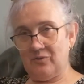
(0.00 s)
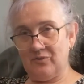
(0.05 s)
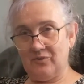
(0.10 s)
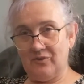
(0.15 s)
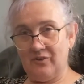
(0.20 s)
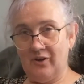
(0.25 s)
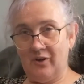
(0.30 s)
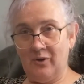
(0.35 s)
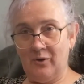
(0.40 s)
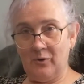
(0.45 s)

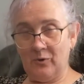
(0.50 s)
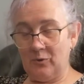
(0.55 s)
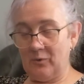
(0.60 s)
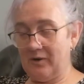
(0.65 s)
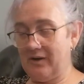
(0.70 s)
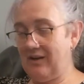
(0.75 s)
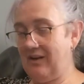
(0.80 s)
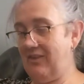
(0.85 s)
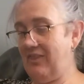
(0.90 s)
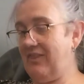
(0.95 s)
So
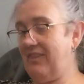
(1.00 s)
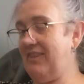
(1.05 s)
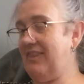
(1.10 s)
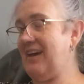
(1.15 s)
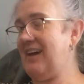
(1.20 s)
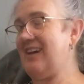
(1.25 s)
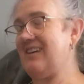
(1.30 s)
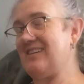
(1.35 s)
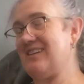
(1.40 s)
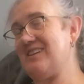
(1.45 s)

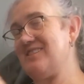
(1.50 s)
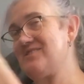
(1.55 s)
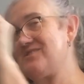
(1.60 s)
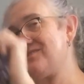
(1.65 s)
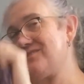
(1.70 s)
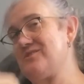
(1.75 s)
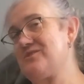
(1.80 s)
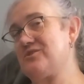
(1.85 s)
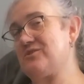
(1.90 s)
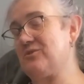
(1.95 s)
that is
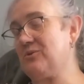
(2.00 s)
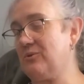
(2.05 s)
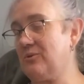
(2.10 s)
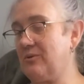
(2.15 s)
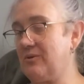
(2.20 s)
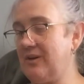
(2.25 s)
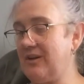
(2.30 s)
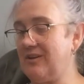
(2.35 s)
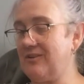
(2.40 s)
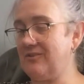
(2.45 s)
the
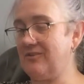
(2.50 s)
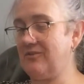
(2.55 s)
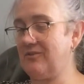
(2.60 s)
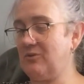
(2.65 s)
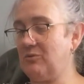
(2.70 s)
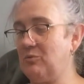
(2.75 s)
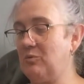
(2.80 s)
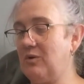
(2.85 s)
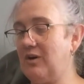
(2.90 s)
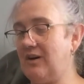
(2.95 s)
story as
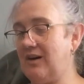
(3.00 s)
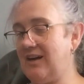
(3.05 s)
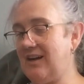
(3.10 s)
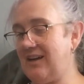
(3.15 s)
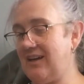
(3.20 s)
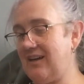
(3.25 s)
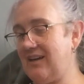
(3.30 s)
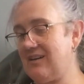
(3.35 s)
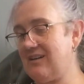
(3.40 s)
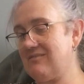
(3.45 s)
to
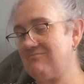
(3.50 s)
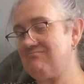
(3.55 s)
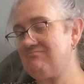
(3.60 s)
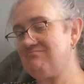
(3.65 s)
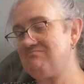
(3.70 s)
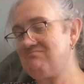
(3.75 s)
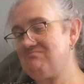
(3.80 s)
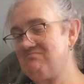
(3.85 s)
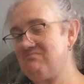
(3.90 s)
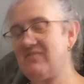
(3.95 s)
why
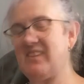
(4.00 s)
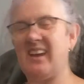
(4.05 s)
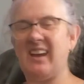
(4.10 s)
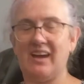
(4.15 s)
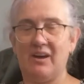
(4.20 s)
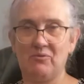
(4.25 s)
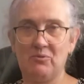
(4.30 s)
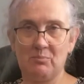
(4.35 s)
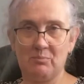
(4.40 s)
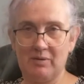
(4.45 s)
there
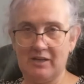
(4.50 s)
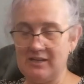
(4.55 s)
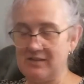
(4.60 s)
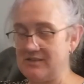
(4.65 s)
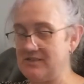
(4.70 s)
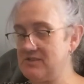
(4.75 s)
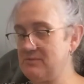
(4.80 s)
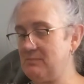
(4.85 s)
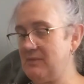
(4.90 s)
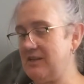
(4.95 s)
haven't been
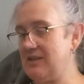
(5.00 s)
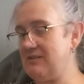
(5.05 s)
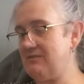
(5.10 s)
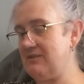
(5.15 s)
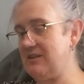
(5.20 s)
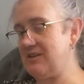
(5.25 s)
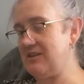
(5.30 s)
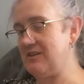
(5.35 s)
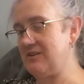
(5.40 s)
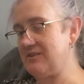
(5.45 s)
as many
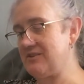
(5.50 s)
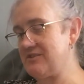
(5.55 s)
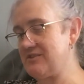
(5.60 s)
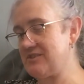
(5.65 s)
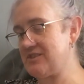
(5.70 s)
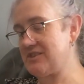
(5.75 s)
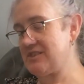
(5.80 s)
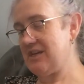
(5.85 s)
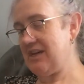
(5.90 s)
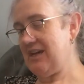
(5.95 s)

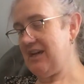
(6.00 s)
videos